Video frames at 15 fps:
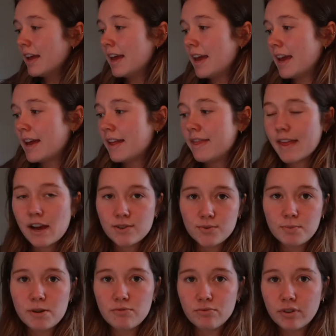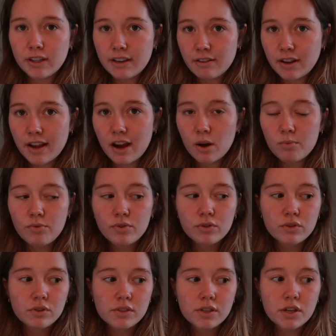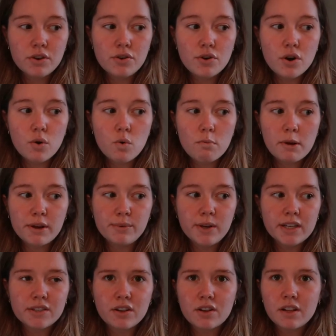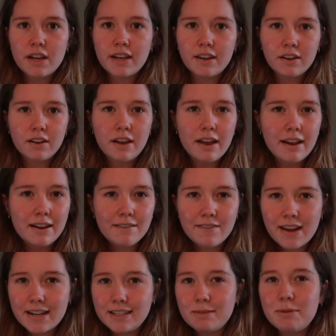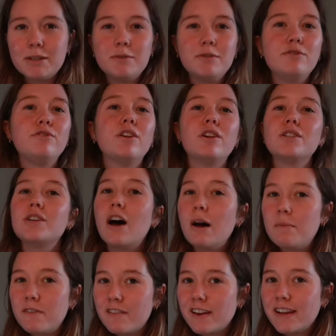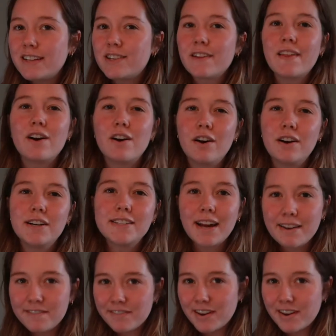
And that's been really helpful to know what my weeks look like in advance. It makes me feel on top of it. It's not that hard, it's kind of